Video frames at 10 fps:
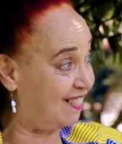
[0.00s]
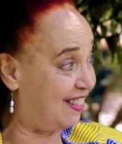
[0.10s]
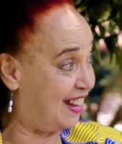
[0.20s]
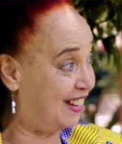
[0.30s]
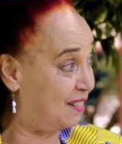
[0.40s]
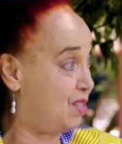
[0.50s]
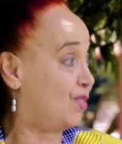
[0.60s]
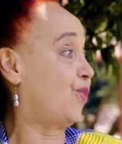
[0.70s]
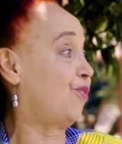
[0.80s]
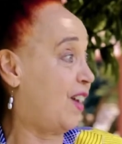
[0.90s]
thing in the
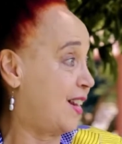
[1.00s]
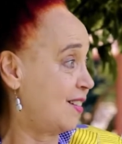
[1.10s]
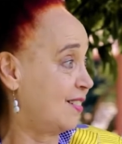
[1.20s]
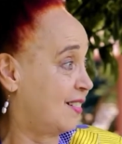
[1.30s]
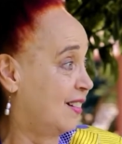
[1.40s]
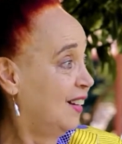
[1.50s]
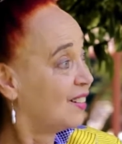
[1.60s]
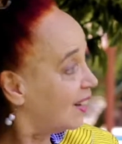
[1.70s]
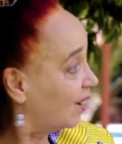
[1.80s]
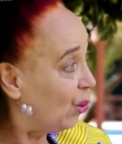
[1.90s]
Ministry of Finance.
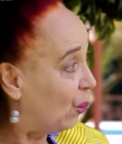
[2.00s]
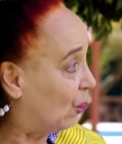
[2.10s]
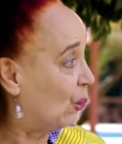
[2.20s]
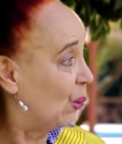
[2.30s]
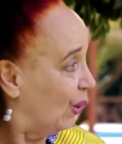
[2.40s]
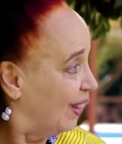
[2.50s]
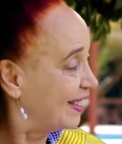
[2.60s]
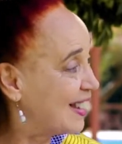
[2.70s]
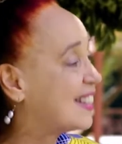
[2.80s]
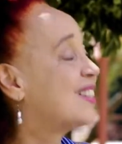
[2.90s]
I said, no,
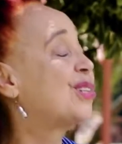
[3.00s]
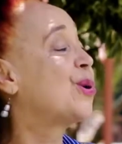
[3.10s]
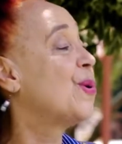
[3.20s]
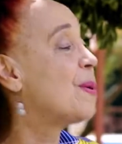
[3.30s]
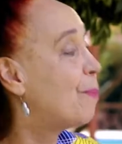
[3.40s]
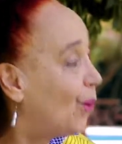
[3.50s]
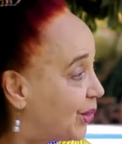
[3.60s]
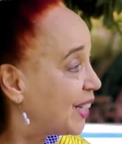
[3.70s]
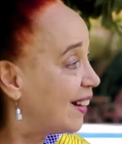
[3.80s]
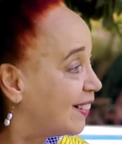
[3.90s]
this has to be a
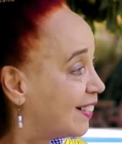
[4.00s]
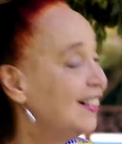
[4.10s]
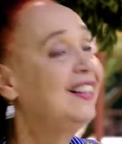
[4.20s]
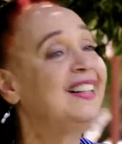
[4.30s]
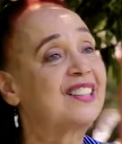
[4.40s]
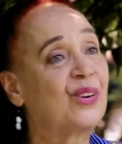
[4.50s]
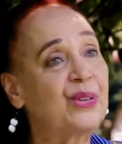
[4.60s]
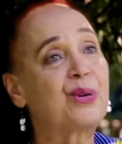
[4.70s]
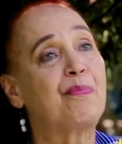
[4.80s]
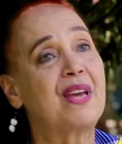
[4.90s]
bigger
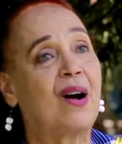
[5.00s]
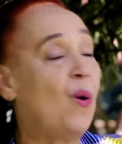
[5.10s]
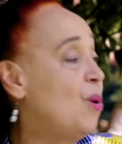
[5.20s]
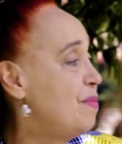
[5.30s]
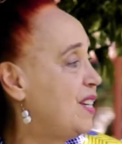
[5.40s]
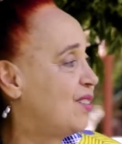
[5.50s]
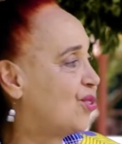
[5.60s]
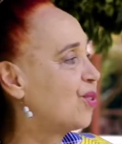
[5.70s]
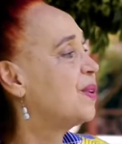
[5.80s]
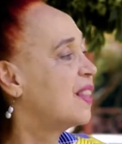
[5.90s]
good to be a whole
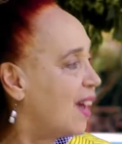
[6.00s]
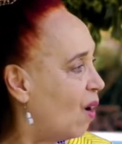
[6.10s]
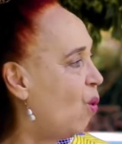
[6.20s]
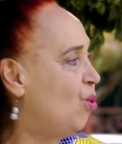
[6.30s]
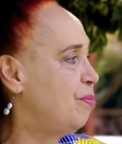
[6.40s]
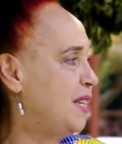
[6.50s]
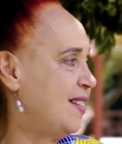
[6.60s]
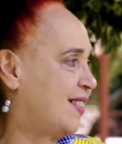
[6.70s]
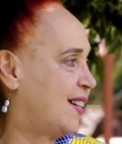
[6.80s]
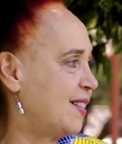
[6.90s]
ministry with their own
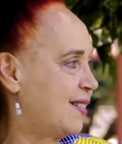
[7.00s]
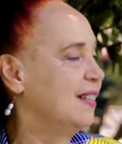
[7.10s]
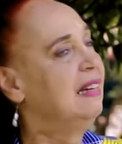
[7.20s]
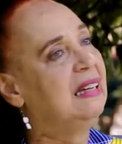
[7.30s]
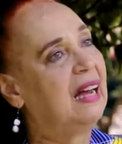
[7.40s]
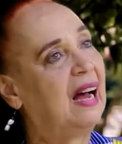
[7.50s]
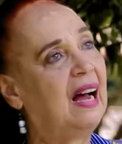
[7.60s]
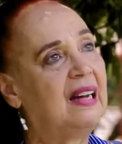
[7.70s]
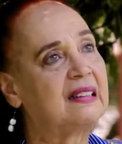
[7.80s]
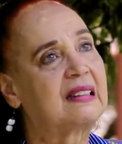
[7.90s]
ministers.
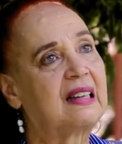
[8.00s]
And